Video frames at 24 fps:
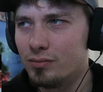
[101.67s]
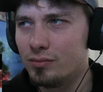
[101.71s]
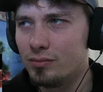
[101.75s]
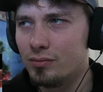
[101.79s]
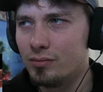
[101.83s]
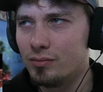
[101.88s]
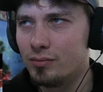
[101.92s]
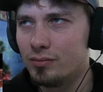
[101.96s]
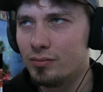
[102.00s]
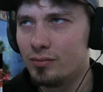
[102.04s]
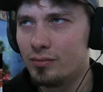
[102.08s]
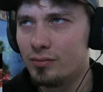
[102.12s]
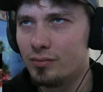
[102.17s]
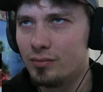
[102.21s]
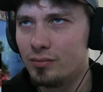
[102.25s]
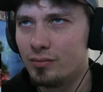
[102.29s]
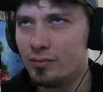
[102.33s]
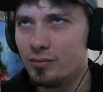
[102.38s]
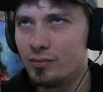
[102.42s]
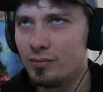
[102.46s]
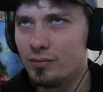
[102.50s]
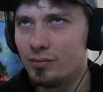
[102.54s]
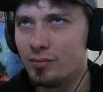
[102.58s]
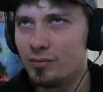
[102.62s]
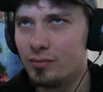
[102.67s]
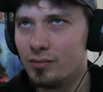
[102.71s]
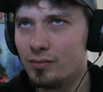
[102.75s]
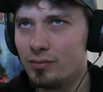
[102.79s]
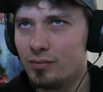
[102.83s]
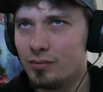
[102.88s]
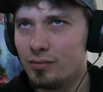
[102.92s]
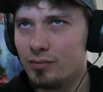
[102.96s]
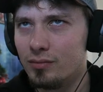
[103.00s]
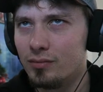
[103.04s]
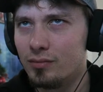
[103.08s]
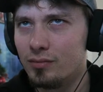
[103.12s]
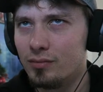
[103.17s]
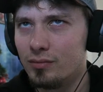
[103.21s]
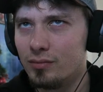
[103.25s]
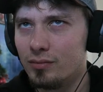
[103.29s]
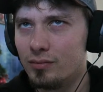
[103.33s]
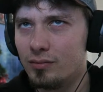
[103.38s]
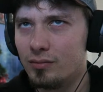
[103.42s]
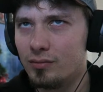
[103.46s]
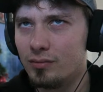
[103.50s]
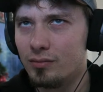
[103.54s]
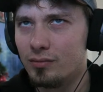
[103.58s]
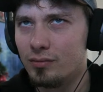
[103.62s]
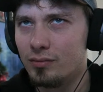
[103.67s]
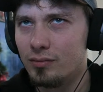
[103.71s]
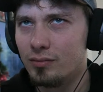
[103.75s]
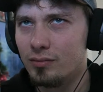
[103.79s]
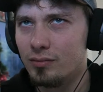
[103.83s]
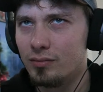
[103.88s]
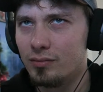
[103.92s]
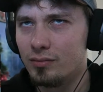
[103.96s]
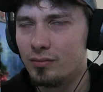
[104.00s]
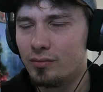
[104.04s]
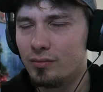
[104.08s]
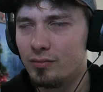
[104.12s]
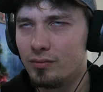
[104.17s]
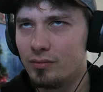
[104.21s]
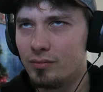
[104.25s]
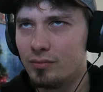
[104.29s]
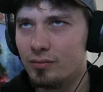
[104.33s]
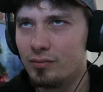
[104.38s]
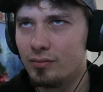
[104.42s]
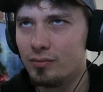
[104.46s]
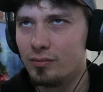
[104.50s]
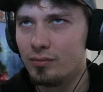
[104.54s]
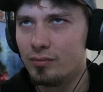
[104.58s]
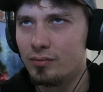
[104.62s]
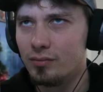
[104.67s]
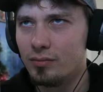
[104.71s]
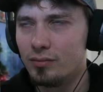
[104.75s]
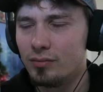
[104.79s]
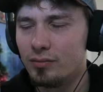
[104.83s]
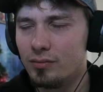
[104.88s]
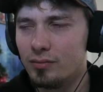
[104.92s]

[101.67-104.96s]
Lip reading: Nobody speaks.